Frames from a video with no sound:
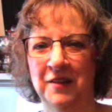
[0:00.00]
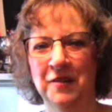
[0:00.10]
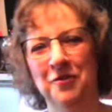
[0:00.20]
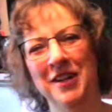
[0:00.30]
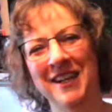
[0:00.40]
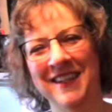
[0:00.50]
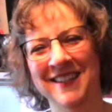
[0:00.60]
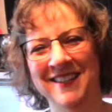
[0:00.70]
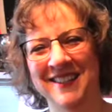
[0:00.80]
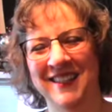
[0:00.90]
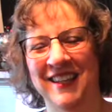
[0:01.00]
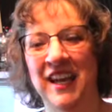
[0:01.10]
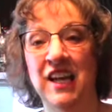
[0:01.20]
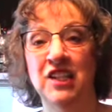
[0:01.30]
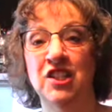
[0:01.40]
Greetings!
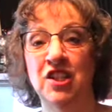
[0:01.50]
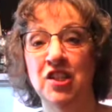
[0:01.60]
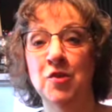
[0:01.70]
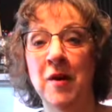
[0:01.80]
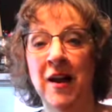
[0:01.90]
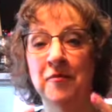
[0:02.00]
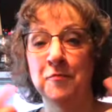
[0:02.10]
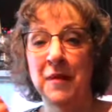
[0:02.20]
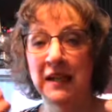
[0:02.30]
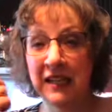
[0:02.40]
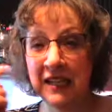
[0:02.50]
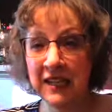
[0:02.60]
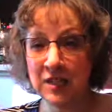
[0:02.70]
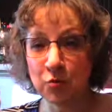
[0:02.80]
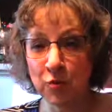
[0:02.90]
Do you have
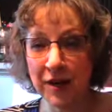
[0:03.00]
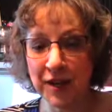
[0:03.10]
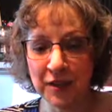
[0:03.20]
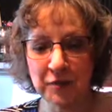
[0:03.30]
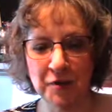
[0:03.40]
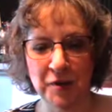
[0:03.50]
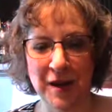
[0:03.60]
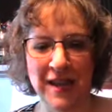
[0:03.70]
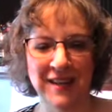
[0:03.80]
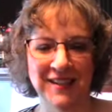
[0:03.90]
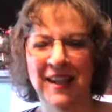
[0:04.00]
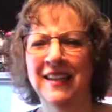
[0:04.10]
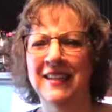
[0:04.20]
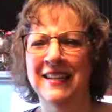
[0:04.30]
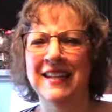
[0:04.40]
melodies running through your head
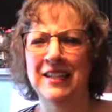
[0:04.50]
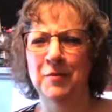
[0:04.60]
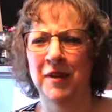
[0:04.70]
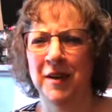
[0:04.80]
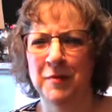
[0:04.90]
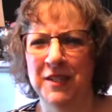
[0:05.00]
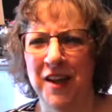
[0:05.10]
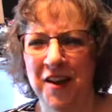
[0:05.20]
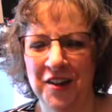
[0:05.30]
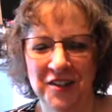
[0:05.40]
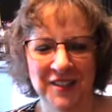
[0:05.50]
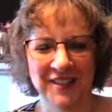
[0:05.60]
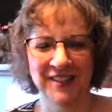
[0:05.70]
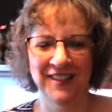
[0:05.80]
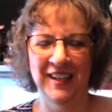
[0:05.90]
that need to become songs?
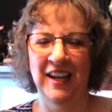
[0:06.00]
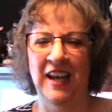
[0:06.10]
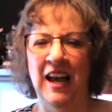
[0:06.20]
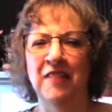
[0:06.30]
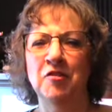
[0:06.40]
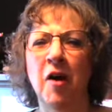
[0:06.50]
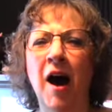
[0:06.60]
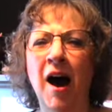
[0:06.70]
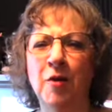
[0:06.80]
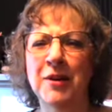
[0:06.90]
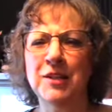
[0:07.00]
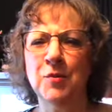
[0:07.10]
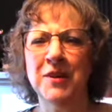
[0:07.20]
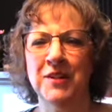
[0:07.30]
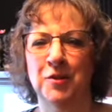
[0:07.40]
Have you always
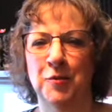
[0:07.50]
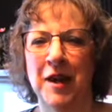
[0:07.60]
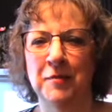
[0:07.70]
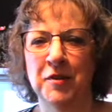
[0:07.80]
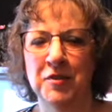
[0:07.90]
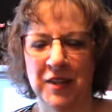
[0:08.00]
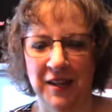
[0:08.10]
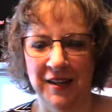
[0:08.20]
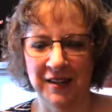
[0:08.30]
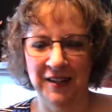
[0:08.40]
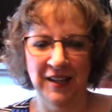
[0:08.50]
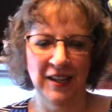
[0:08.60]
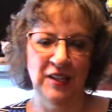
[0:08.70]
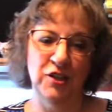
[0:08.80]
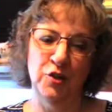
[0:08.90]
wanted to write music?
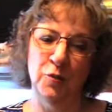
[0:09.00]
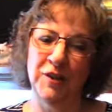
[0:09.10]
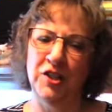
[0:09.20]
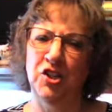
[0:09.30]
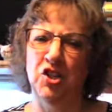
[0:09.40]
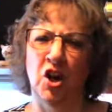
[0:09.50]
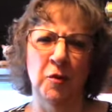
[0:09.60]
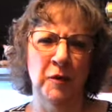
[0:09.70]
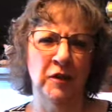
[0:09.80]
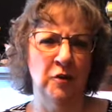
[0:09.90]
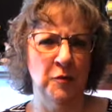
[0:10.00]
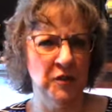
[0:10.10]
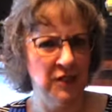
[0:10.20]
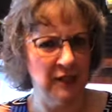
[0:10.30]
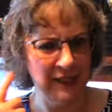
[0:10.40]
Do you want to sharpen your
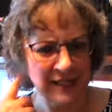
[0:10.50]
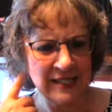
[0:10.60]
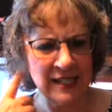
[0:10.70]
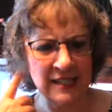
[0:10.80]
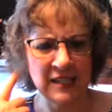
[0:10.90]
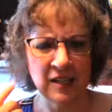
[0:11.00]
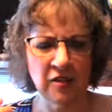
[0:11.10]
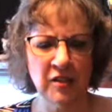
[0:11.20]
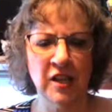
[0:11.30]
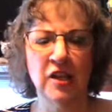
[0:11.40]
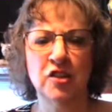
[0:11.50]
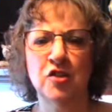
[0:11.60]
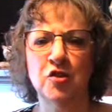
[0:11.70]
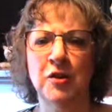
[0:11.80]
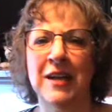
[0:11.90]
music listening skills so
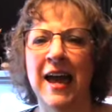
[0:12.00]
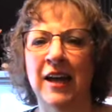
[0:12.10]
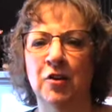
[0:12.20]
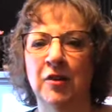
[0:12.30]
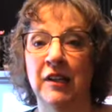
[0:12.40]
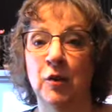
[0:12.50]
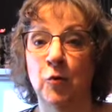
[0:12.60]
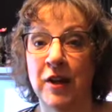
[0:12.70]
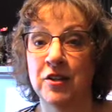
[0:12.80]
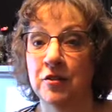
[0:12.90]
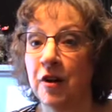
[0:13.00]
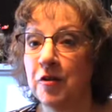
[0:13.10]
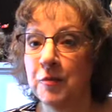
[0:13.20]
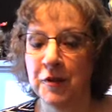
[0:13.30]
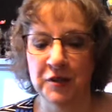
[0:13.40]
you can accurately write your
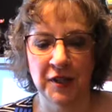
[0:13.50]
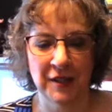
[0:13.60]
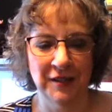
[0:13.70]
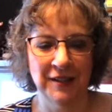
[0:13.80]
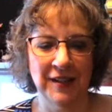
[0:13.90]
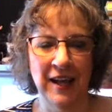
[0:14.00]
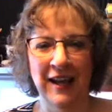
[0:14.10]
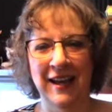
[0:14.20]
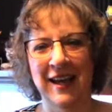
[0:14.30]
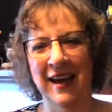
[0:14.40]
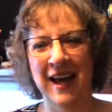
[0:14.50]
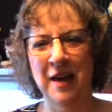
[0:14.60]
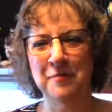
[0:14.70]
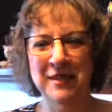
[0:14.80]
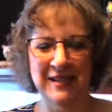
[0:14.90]
own music?
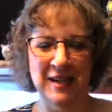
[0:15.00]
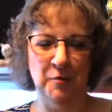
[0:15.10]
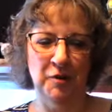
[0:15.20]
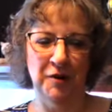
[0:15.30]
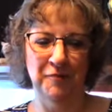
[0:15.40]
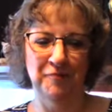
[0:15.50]
I'm Miss Deborah.